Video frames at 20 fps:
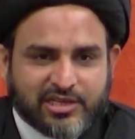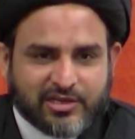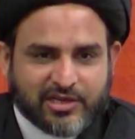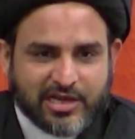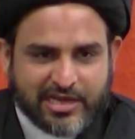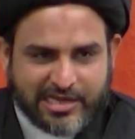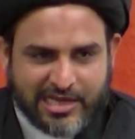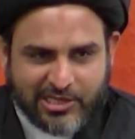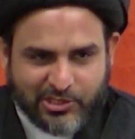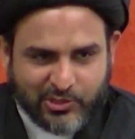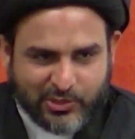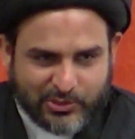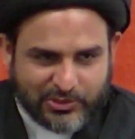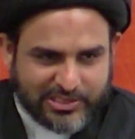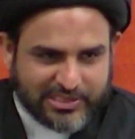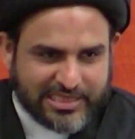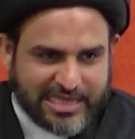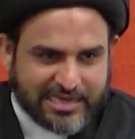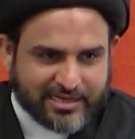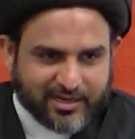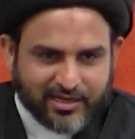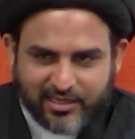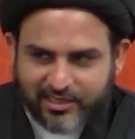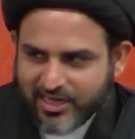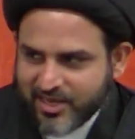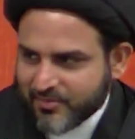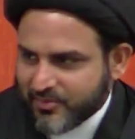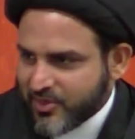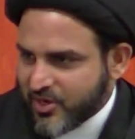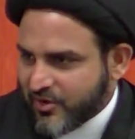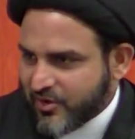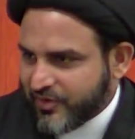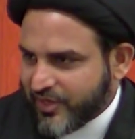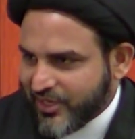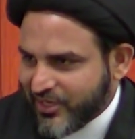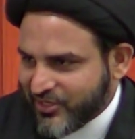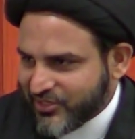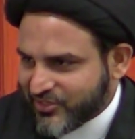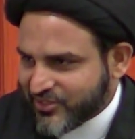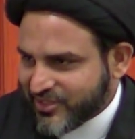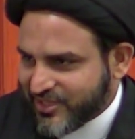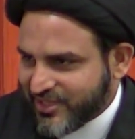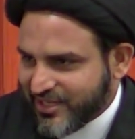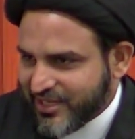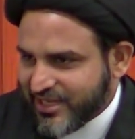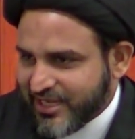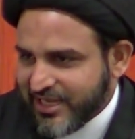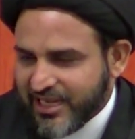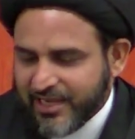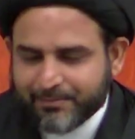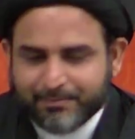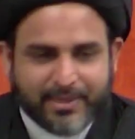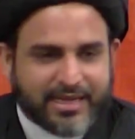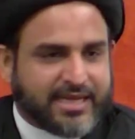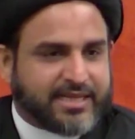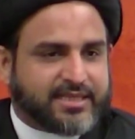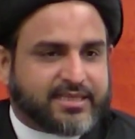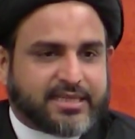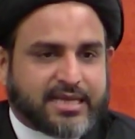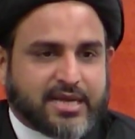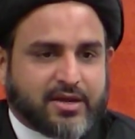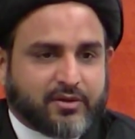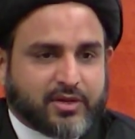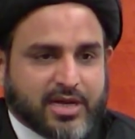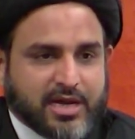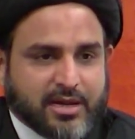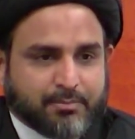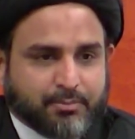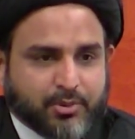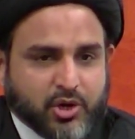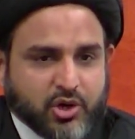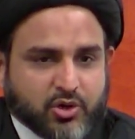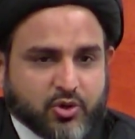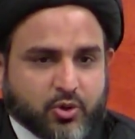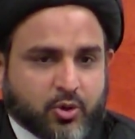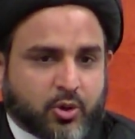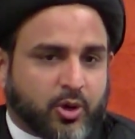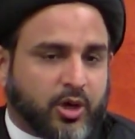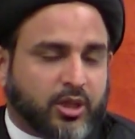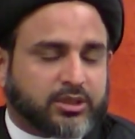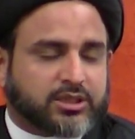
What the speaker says: again using that qalam of his, he penned down a book called